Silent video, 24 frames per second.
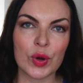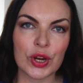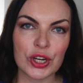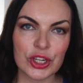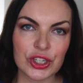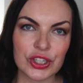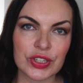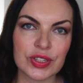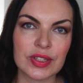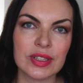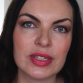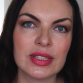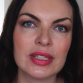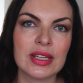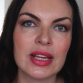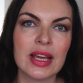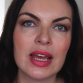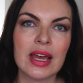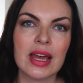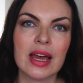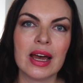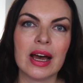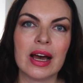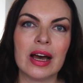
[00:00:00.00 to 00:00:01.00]
questions
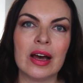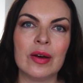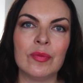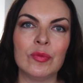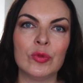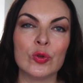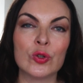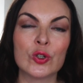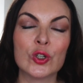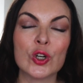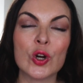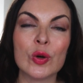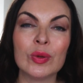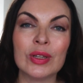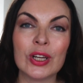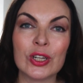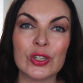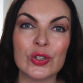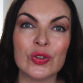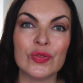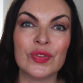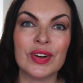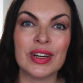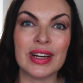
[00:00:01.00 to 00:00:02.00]
to show
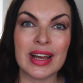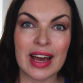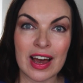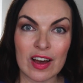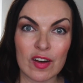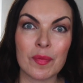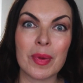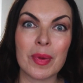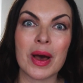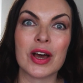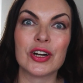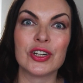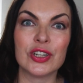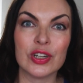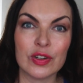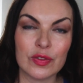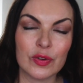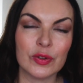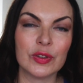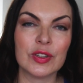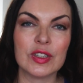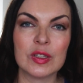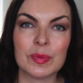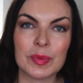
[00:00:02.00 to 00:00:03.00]
that you really have passion
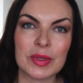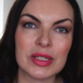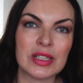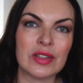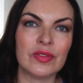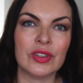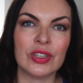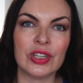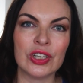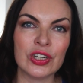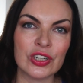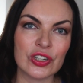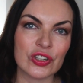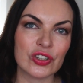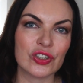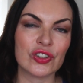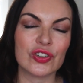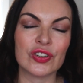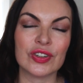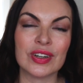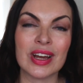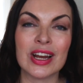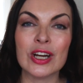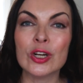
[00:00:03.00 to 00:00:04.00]
for this specific
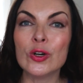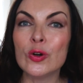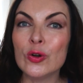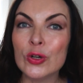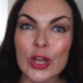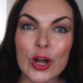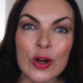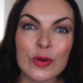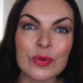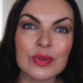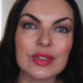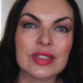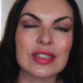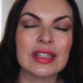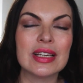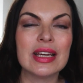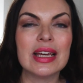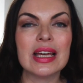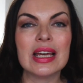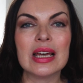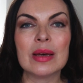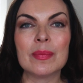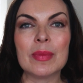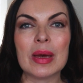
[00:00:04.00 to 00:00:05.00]
industry. And who knows,
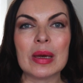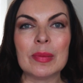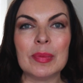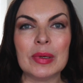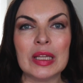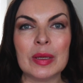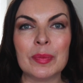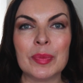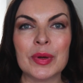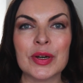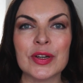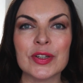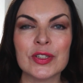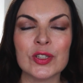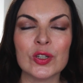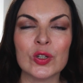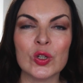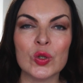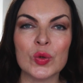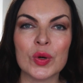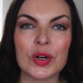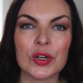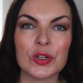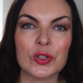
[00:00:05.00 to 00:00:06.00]
maybe the person
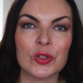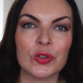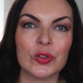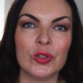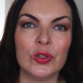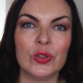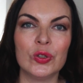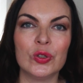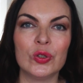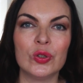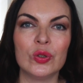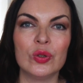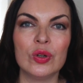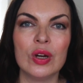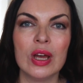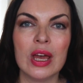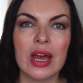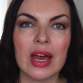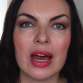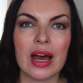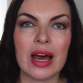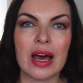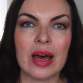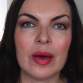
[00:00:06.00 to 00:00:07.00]
you are talking to
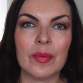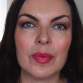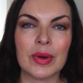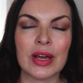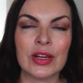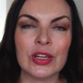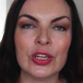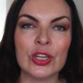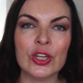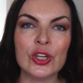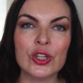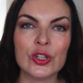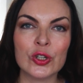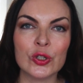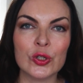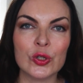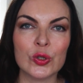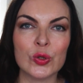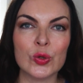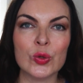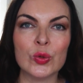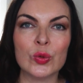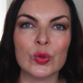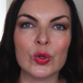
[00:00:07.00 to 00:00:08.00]
can
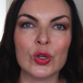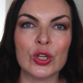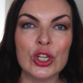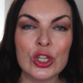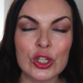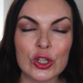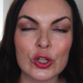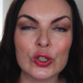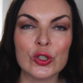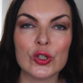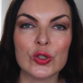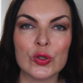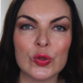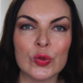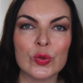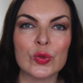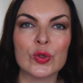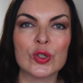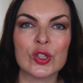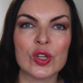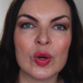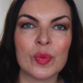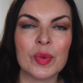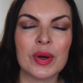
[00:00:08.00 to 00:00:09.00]
introduce you to
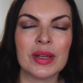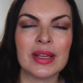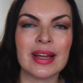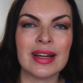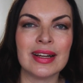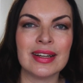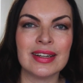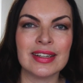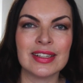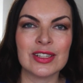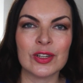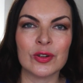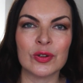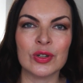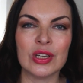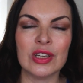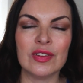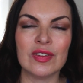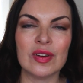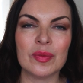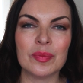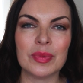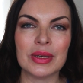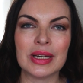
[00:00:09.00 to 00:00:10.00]
someone else, or
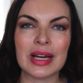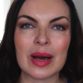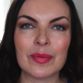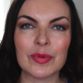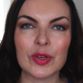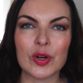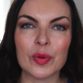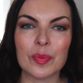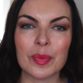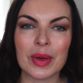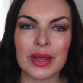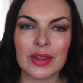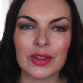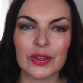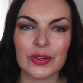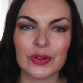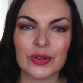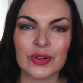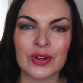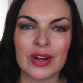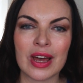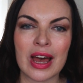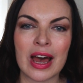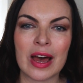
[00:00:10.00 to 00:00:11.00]
even become your
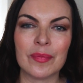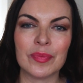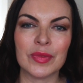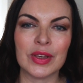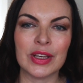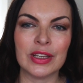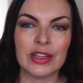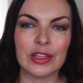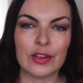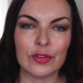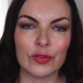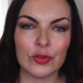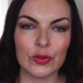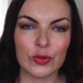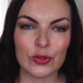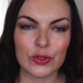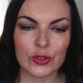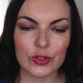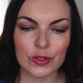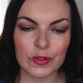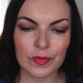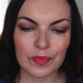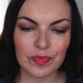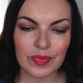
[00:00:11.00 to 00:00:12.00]
mentor in the
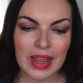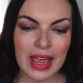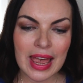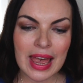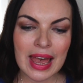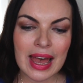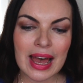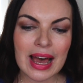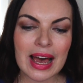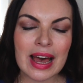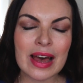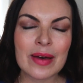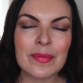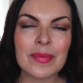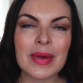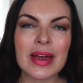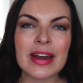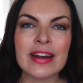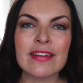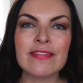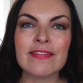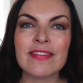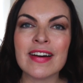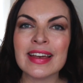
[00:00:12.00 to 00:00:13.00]
future.
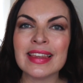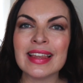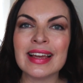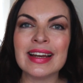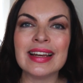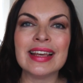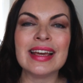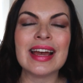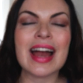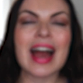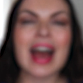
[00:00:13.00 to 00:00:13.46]
And finally,